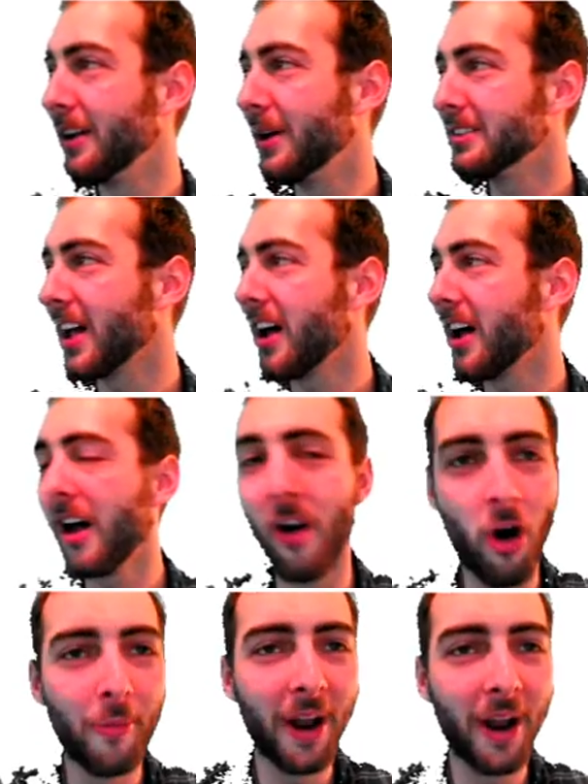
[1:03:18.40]
I got
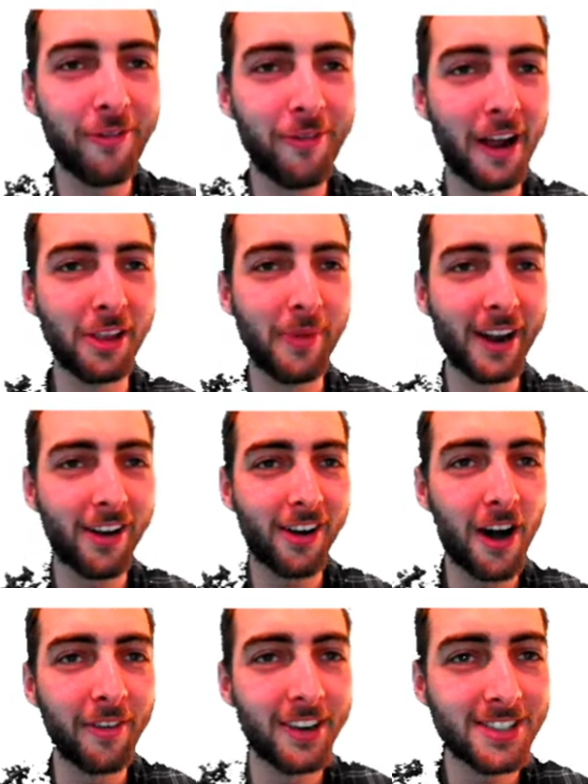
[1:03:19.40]
home and I finally made a
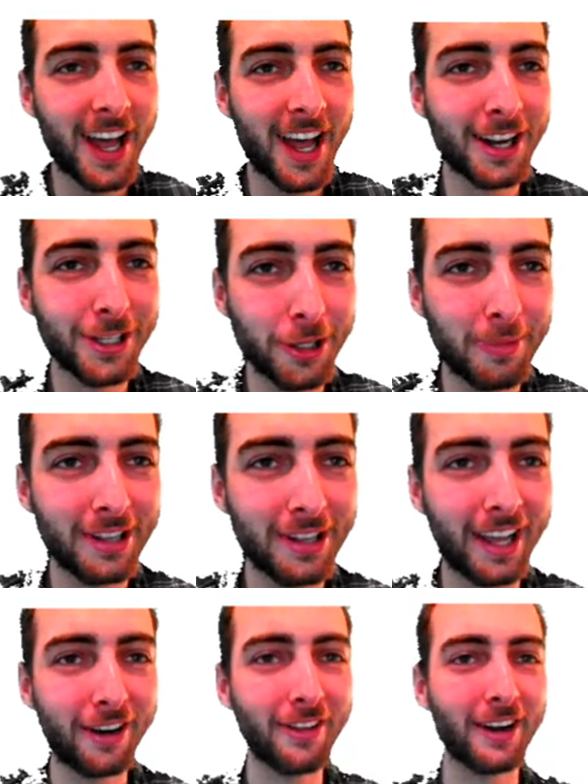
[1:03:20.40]
coffee. I just had it a little bit
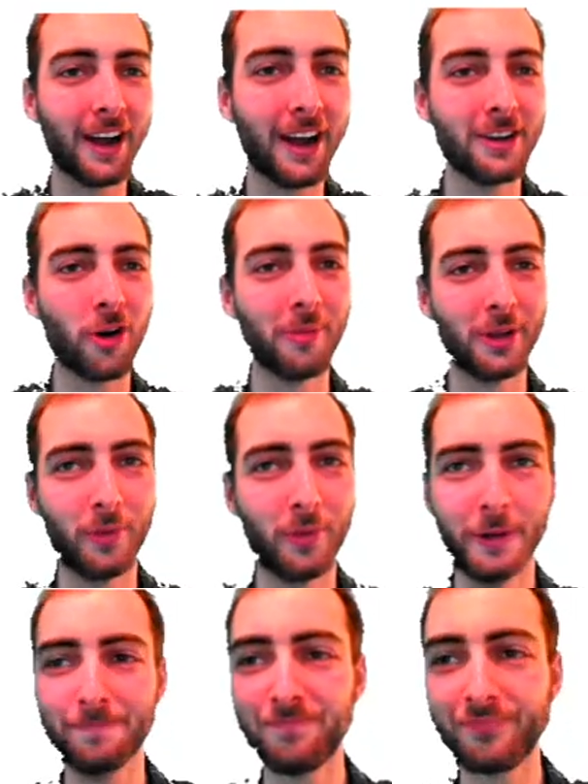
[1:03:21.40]
later than I normally
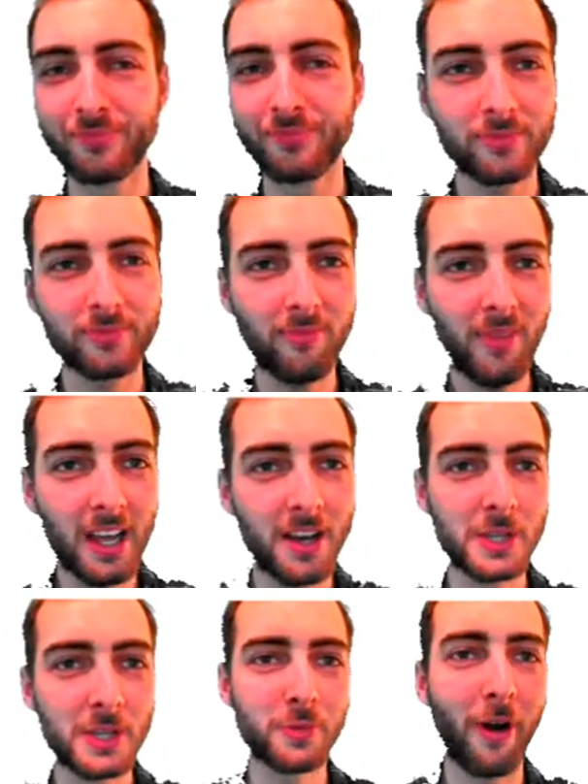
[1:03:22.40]
would. I
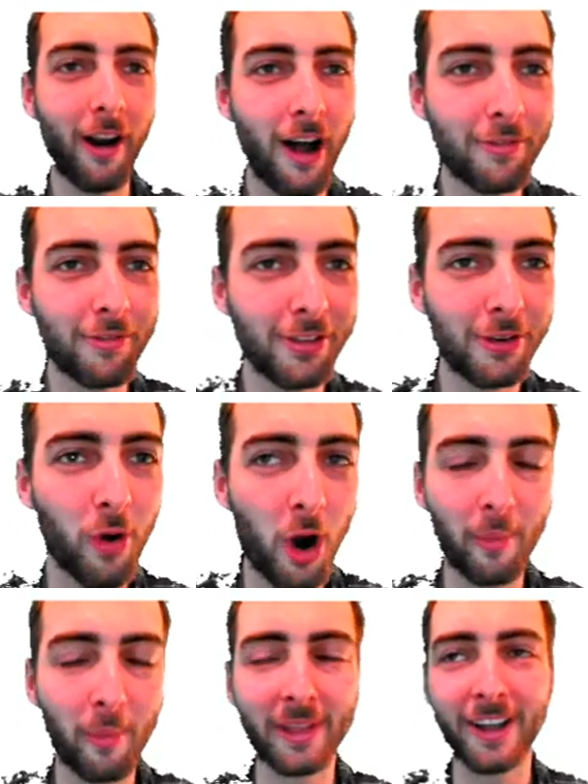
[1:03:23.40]
was running off to the
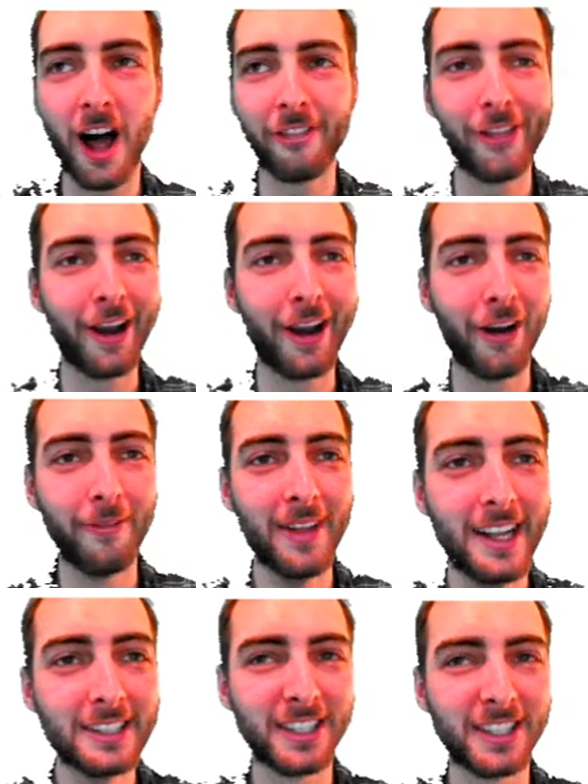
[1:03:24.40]
dorm and then got there and
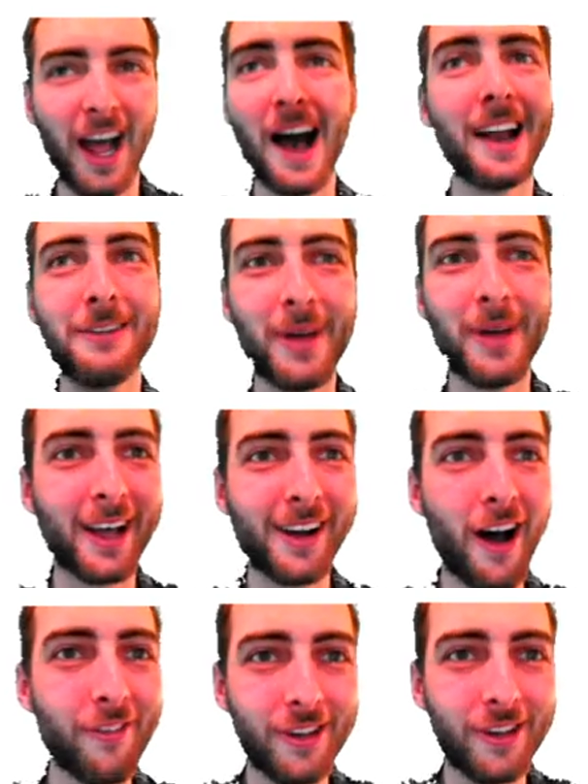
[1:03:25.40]
it's like, I didn't make a
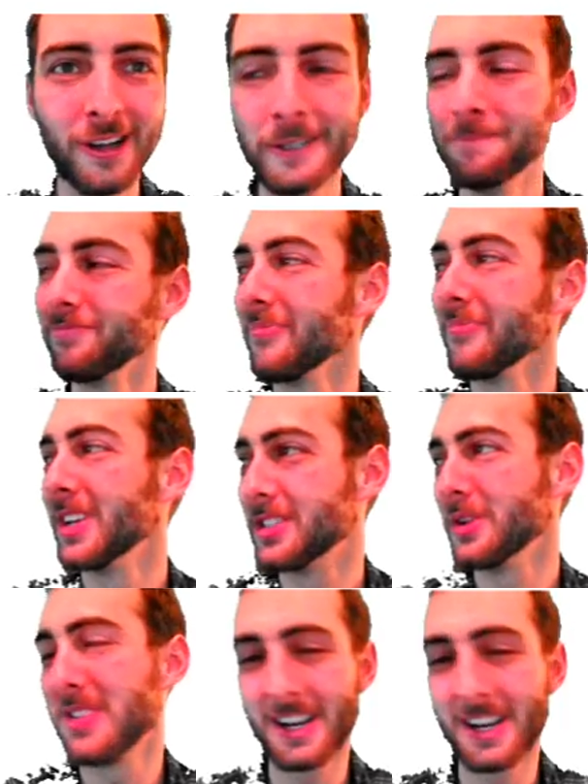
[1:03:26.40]
coffee. So I
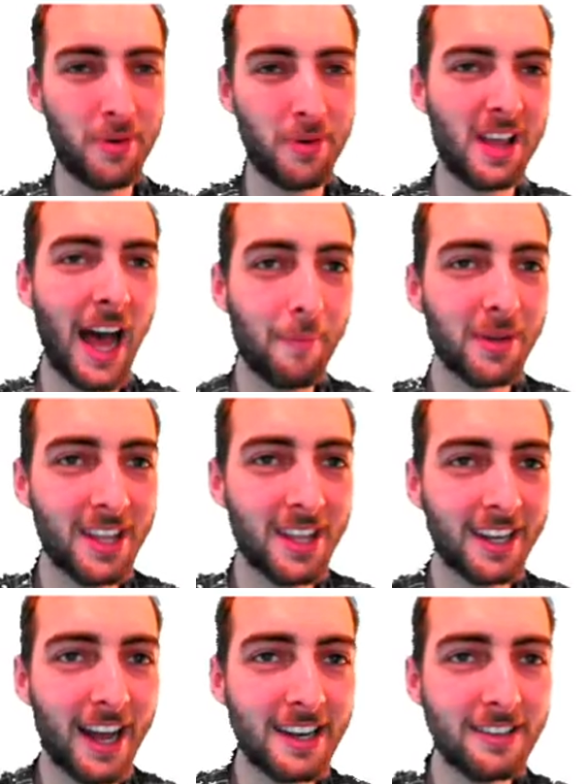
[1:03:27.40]
was actually pretty happy
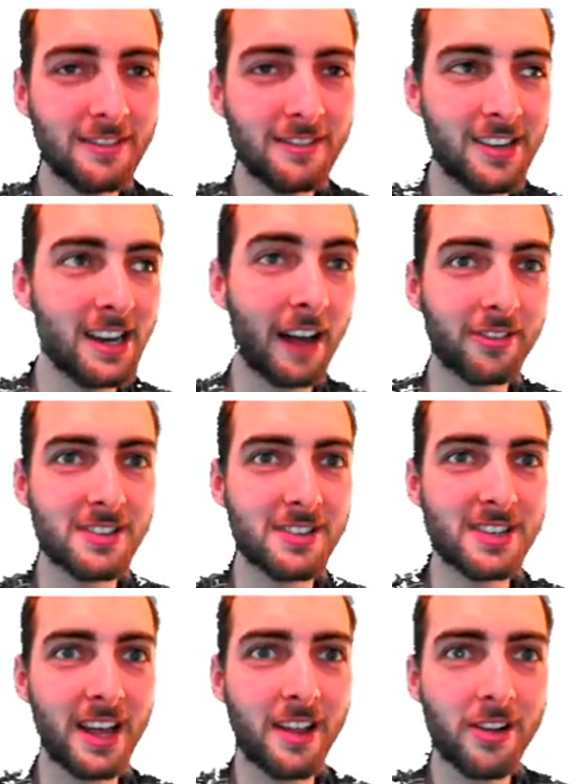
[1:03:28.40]
that I didn't have to
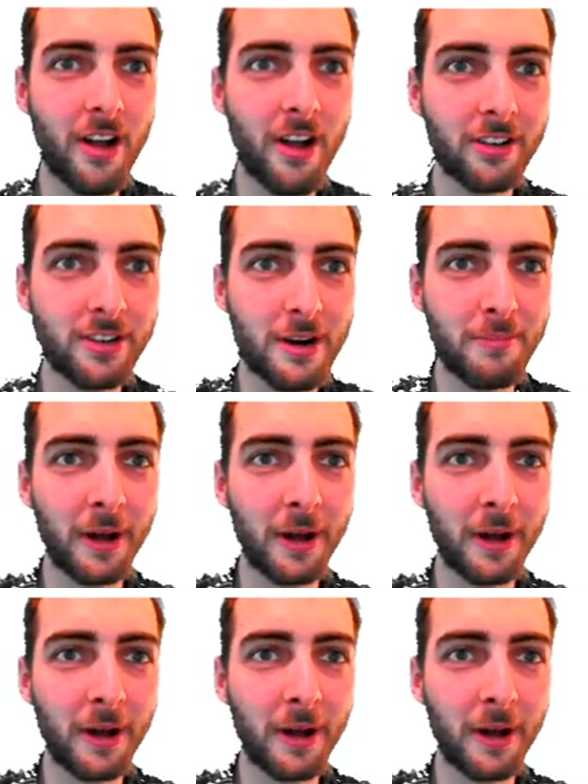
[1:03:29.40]
stay there long term.